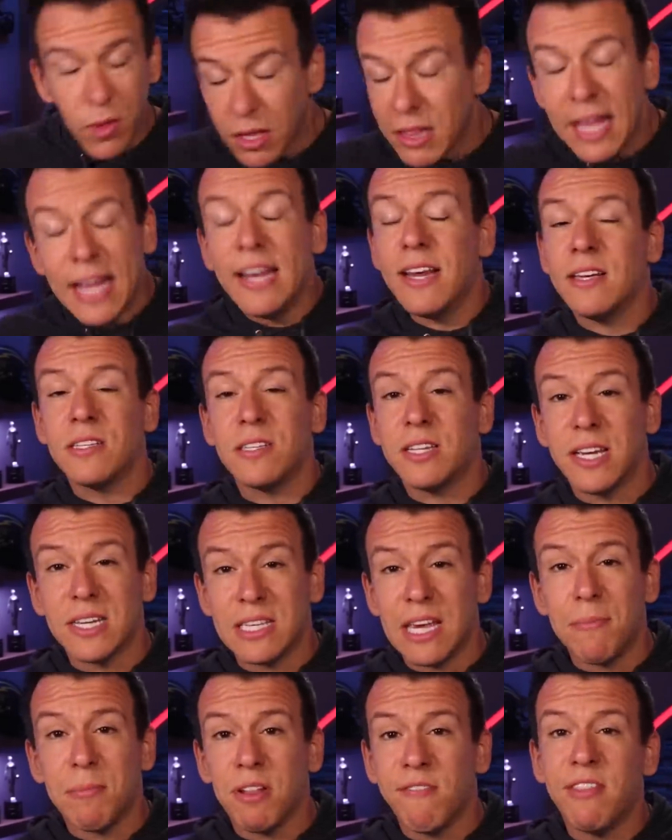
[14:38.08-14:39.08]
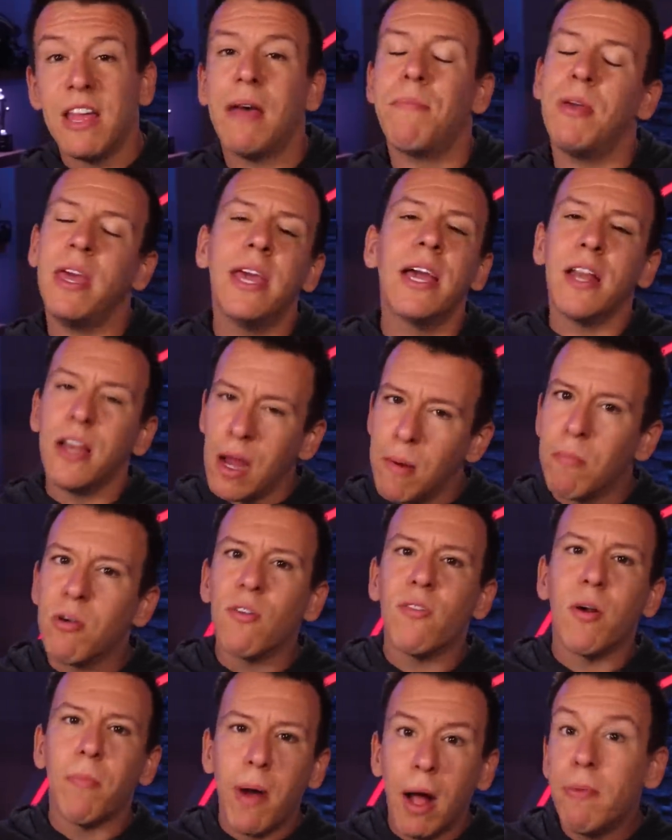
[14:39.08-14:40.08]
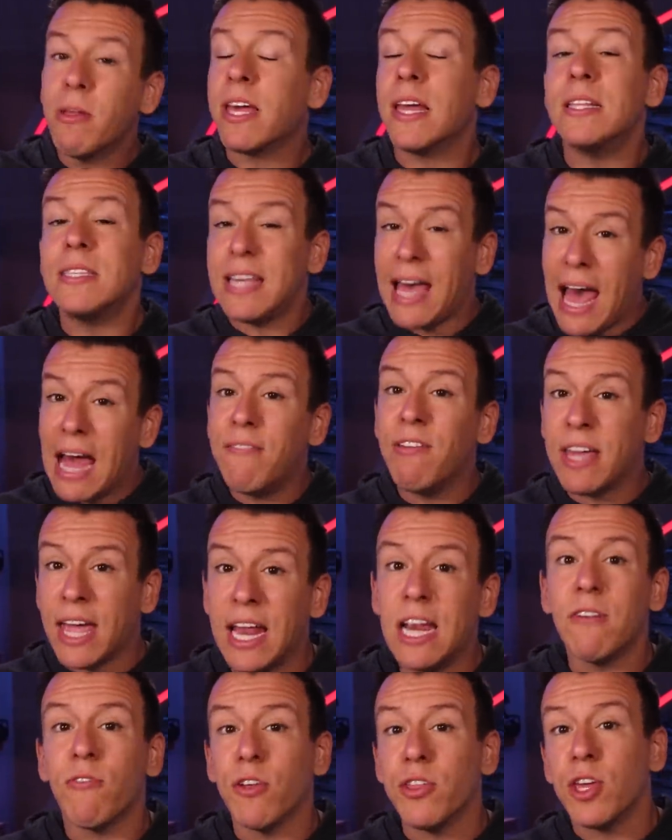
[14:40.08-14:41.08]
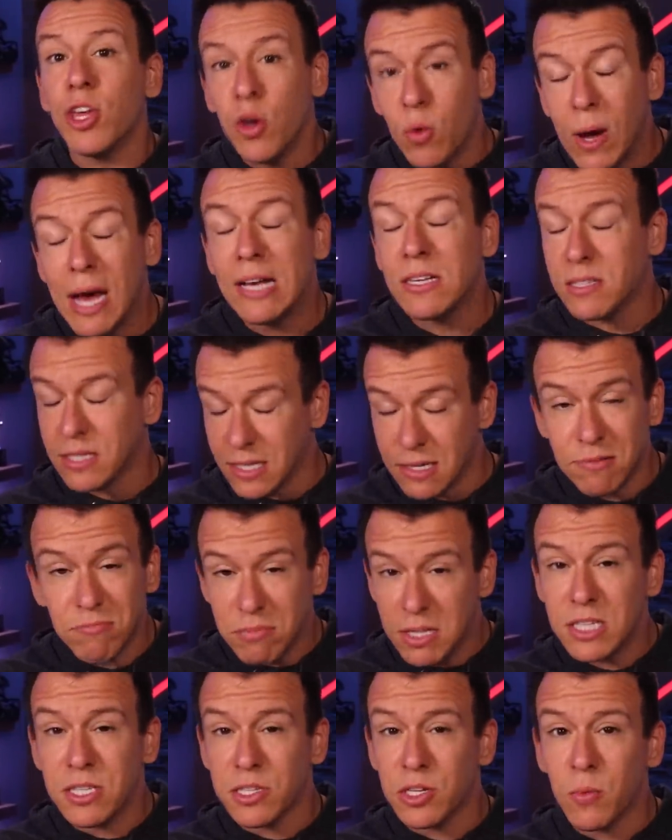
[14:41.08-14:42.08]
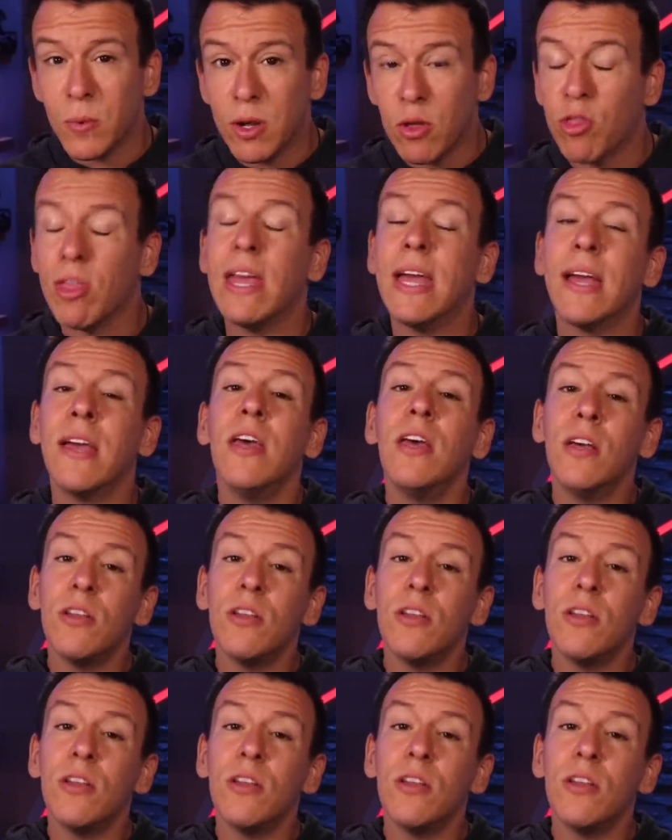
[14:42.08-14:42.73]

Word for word: With the latest example of that being a number of Republicans advocating for the U S, and this is a real thing,